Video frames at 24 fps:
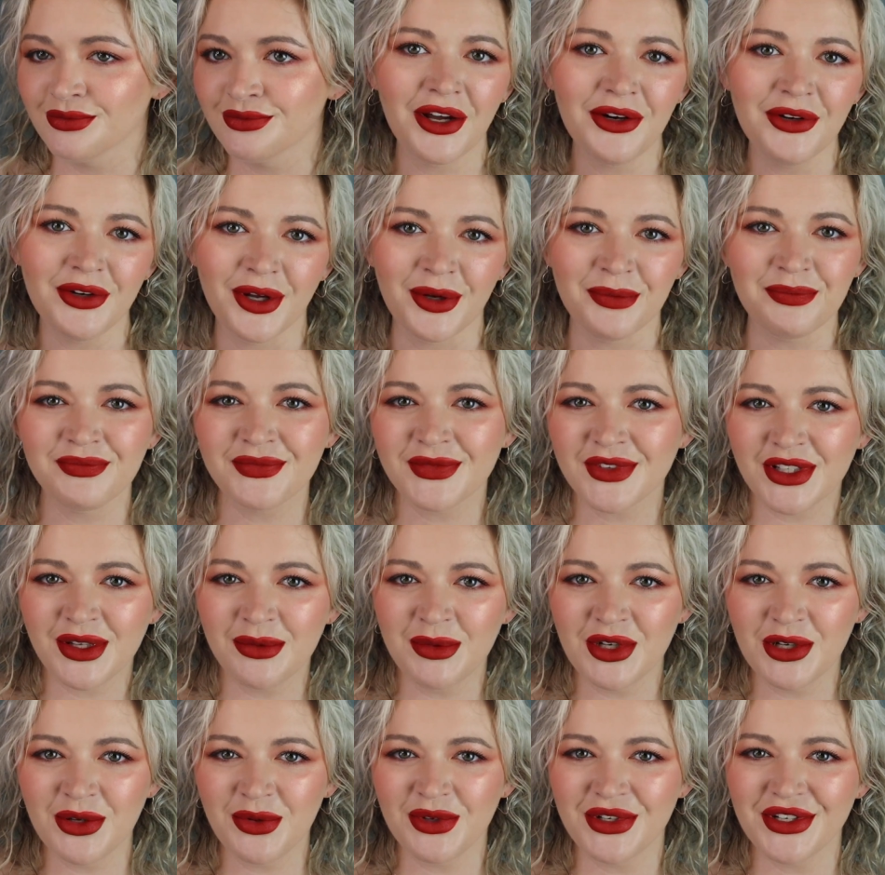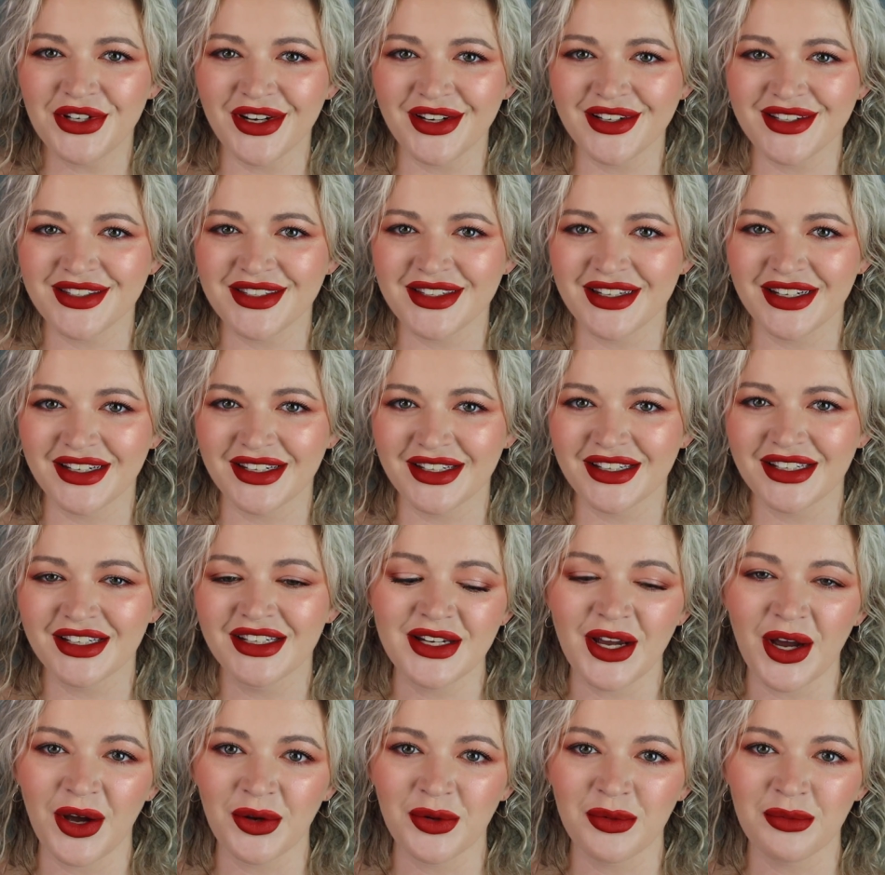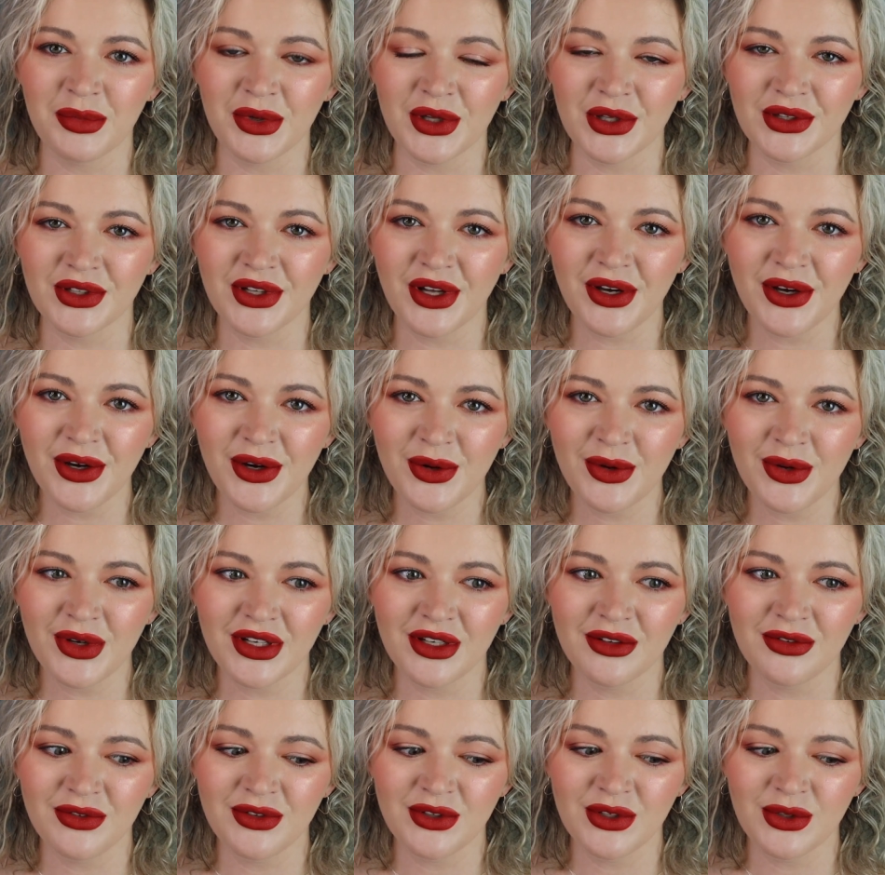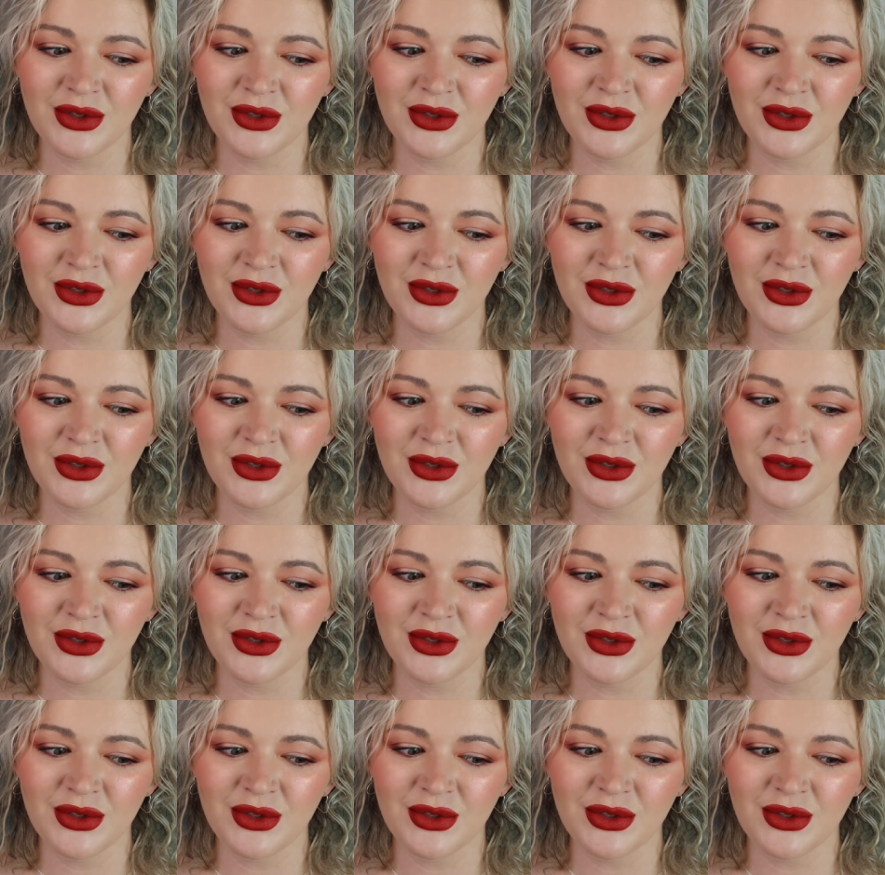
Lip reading: I don't know. Let me know what you guys think down below. If